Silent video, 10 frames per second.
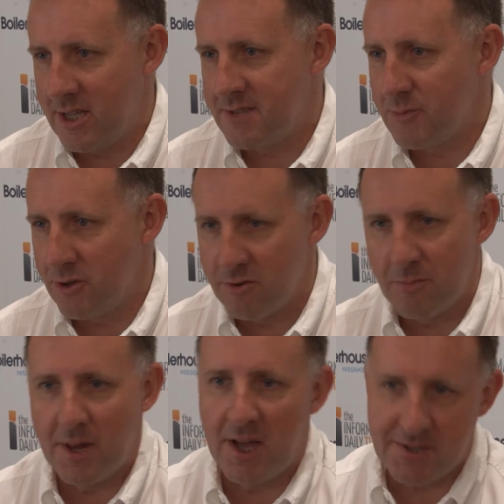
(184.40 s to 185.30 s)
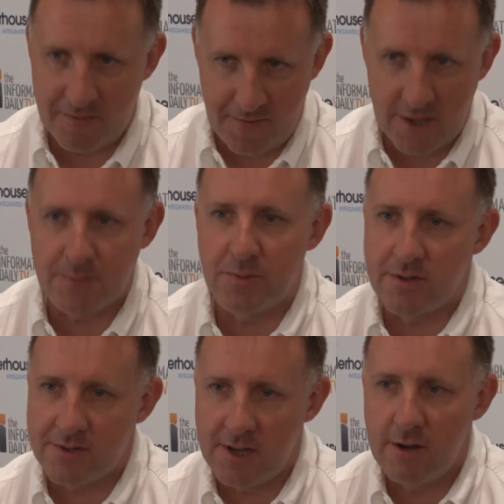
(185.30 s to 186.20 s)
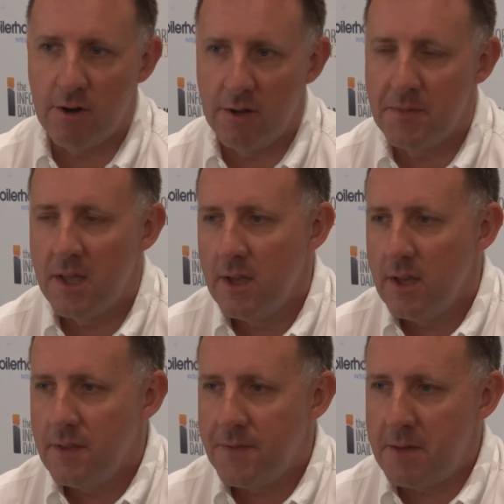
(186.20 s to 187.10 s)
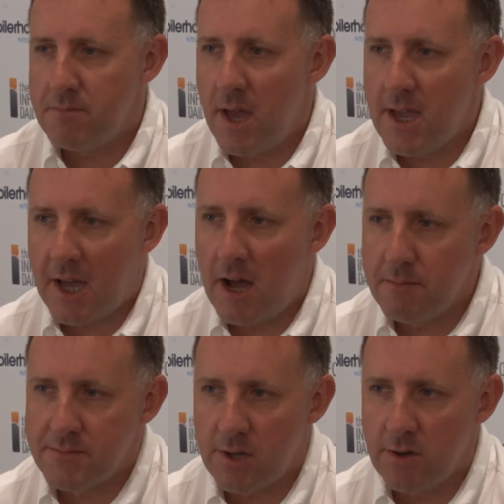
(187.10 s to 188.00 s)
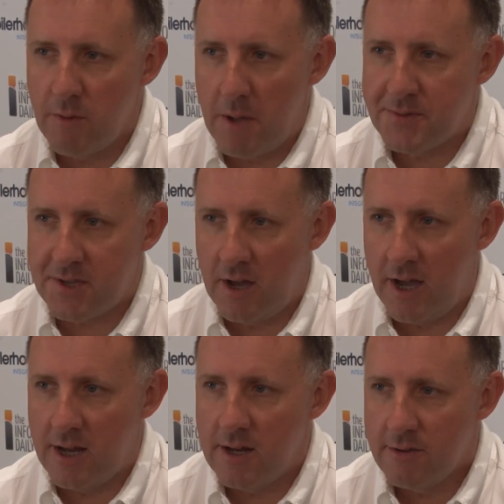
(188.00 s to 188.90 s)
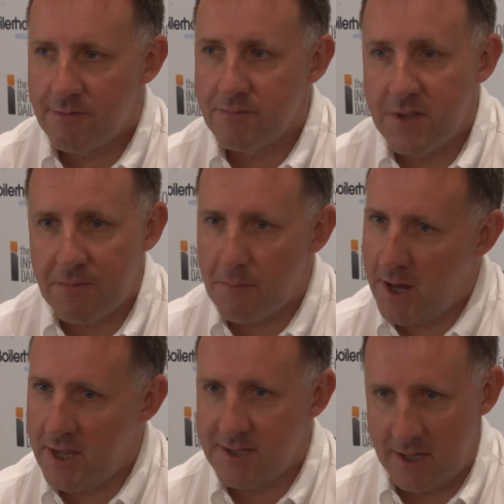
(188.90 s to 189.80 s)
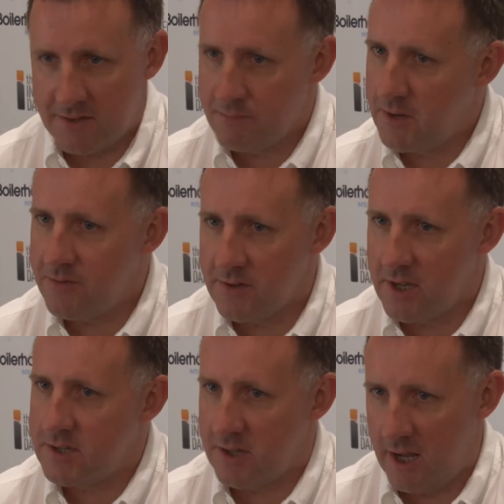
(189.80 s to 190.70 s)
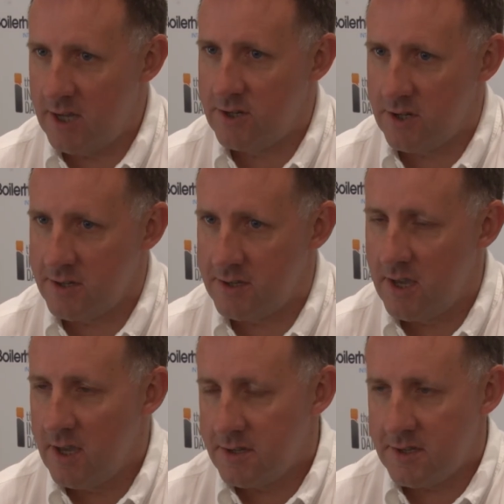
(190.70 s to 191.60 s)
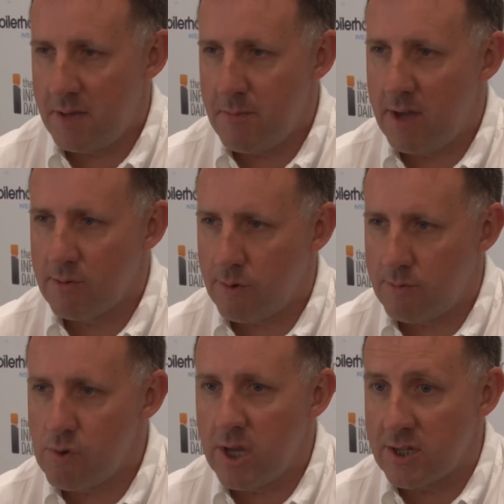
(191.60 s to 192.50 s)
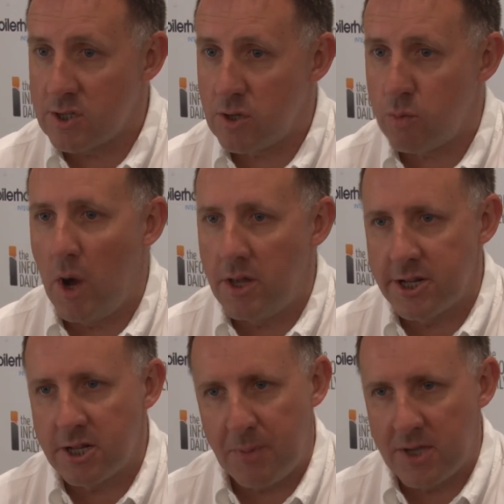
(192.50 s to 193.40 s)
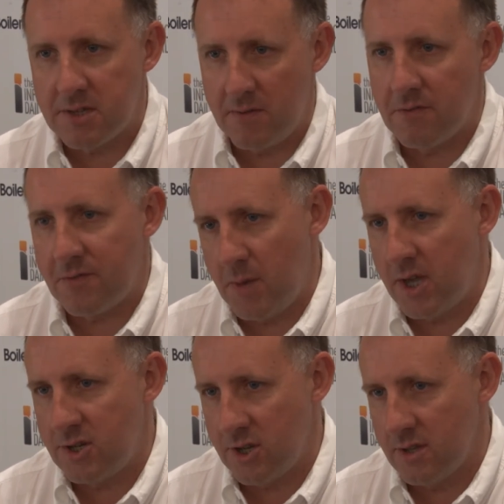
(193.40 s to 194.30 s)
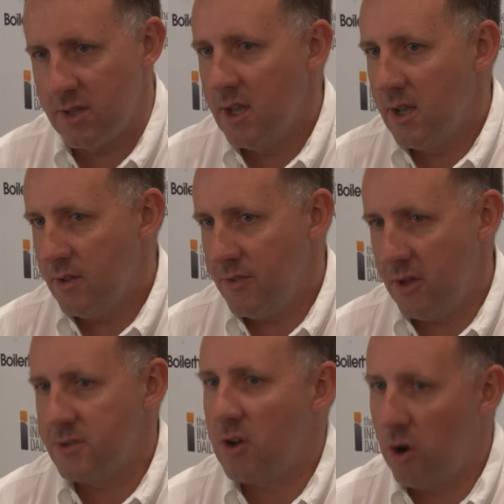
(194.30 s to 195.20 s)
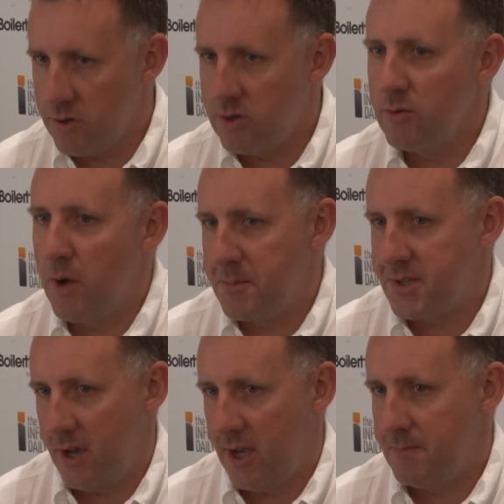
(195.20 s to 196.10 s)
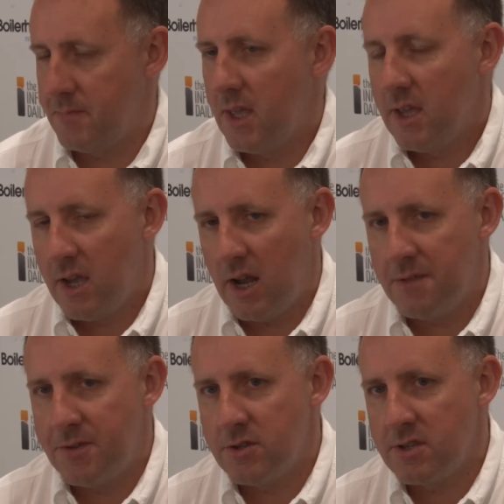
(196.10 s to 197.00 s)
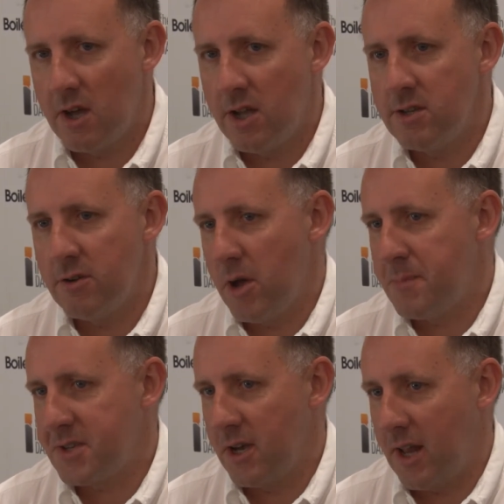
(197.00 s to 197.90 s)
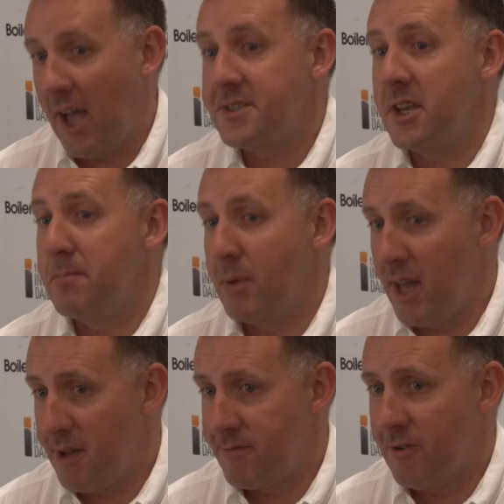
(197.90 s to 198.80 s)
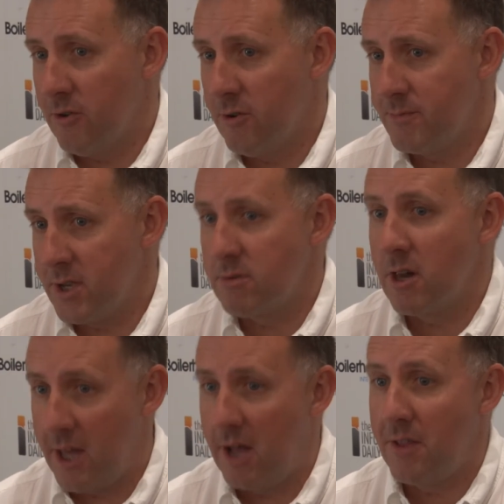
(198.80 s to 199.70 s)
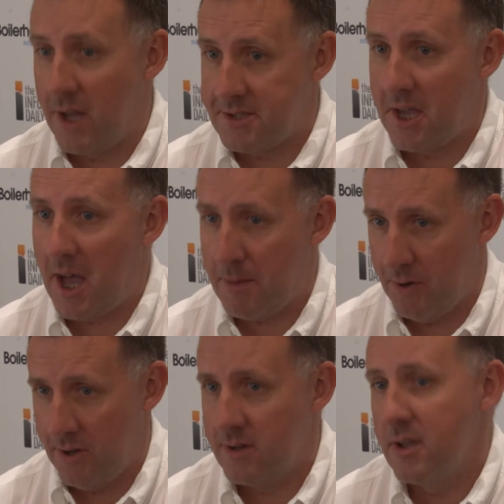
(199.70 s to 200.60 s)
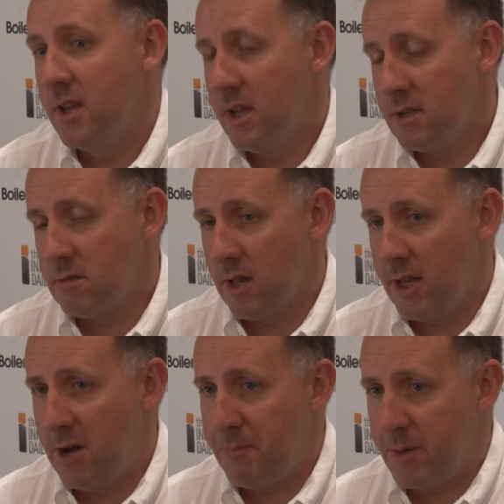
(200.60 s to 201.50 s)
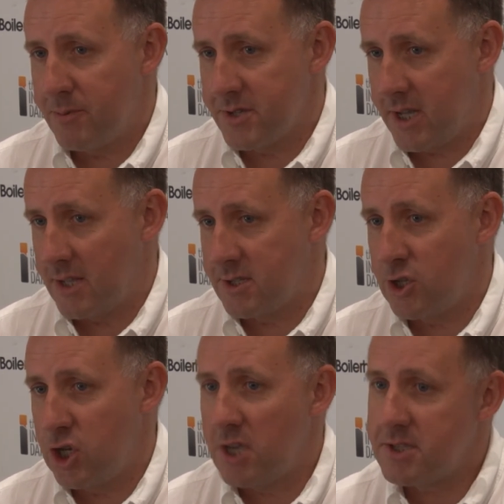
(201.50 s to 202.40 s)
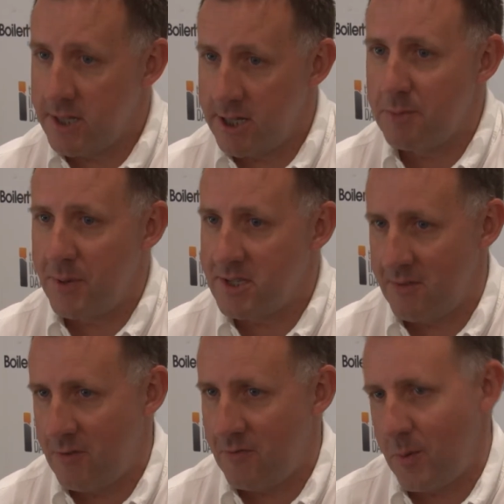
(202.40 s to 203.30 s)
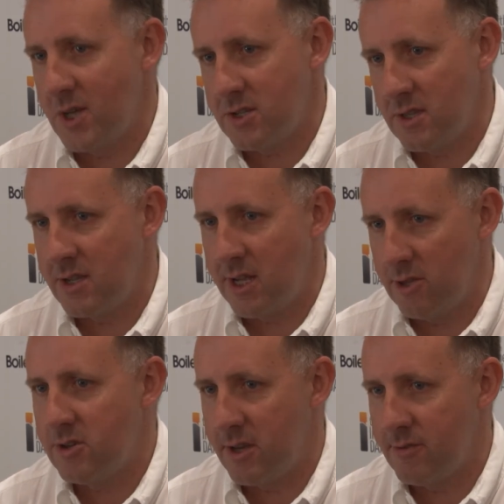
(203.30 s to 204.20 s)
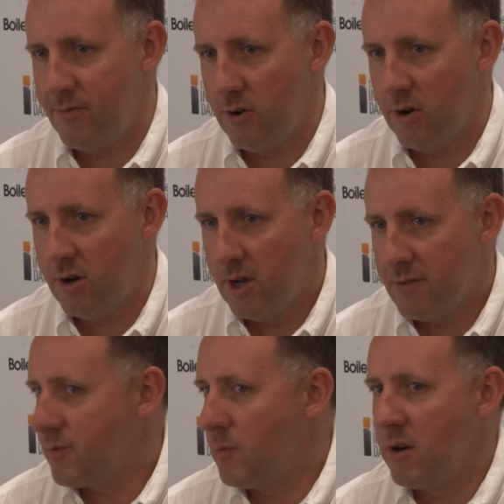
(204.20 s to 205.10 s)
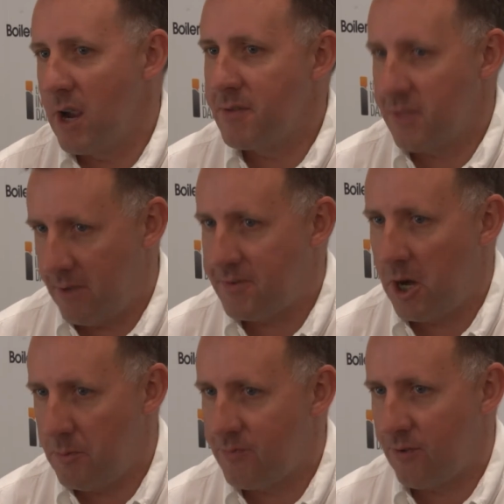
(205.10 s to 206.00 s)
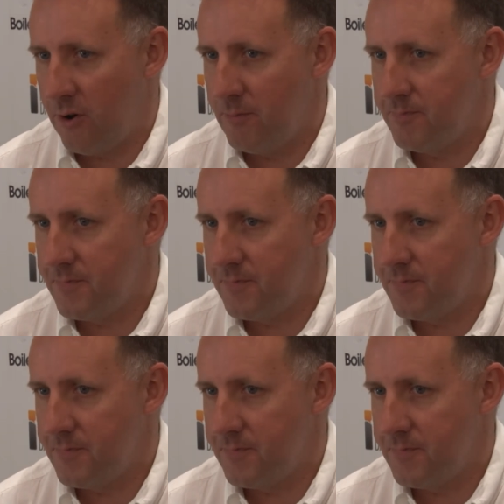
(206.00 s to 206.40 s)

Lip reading: at this from Google Plus and Facebook and so on, they may come to your website from different places, from different destinations. So they may reach just one little piece of information that's on your website. And if you design your website as a platform, you will allow that to happen. You will allow people to get to just the little piece of information that they're looking for from wherever they've come from.